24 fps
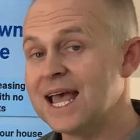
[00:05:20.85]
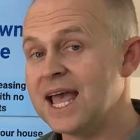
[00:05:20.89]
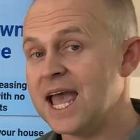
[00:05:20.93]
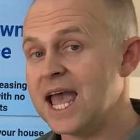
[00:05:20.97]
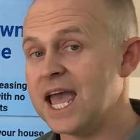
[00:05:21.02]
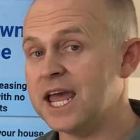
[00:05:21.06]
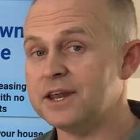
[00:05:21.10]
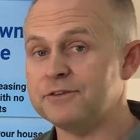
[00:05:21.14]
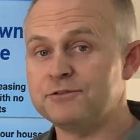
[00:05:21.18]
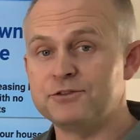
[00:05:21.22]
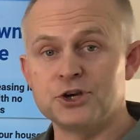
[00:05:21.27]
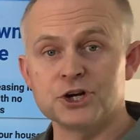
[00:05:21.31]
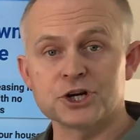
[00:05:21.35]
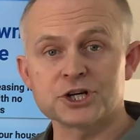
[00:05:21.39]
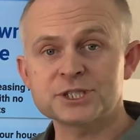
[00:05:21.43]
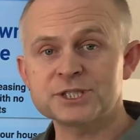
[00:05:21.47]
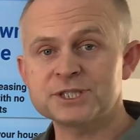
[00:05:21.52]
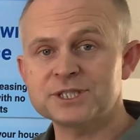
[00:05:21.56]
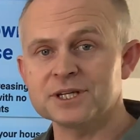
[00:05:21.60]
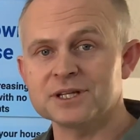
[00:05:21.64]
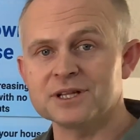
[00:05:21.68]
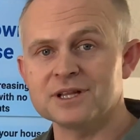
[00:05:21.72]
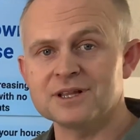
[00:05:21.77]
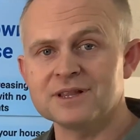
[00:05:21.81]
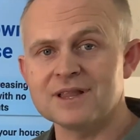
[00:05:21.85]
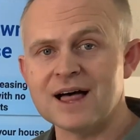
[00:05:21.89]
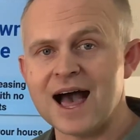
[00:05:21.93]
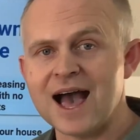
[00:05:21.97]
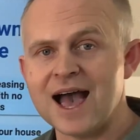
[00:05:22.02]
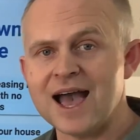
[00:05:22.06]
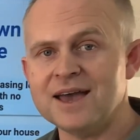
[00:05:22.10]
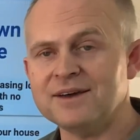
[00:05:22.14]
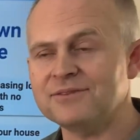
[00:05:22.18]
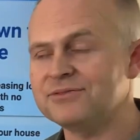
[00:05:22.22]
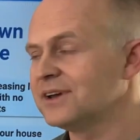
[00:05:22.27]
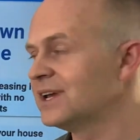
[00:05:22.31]
And if you're still
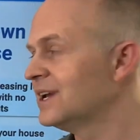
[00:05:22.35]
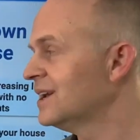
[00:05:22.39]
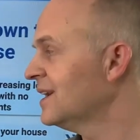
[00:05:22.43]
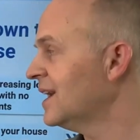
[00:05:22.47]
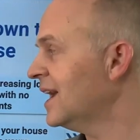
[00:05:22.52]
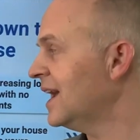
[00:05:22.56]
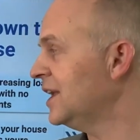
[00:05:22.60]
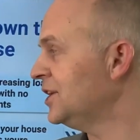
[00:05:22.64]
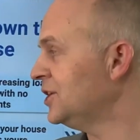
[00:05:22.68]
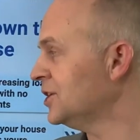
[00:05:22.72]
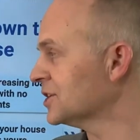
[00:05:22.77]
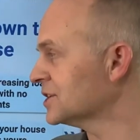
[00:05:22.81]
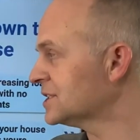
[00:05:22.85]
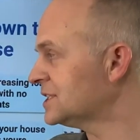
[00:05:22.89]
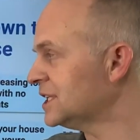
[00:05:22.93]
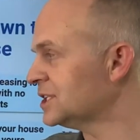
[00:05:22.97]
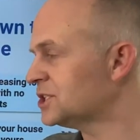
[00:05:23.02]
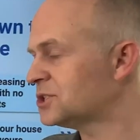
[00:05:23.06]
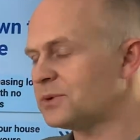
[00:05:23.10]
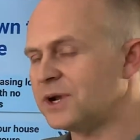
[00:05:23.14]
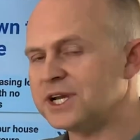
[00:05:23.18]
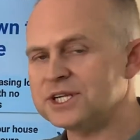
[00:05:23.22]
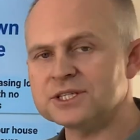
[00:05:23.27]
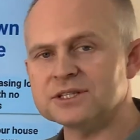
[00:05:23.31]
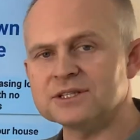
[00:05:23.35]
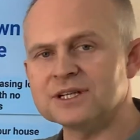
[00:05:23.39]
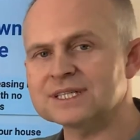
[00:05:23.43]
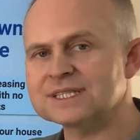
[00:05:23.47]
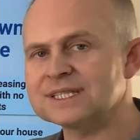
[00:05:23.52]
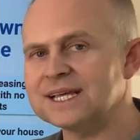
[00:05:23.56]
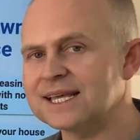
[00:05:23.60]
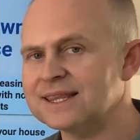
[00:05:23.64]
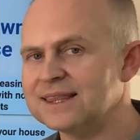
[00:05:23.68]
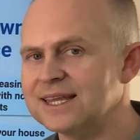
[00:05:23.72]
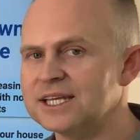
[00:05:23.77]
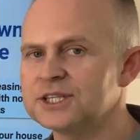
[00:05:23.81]
alive and your situation looks
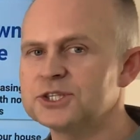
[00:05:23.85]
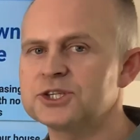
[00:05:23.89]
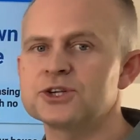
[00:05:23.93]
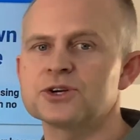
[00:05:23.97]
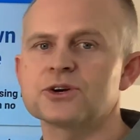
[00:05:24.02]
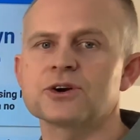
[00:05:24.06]
like this,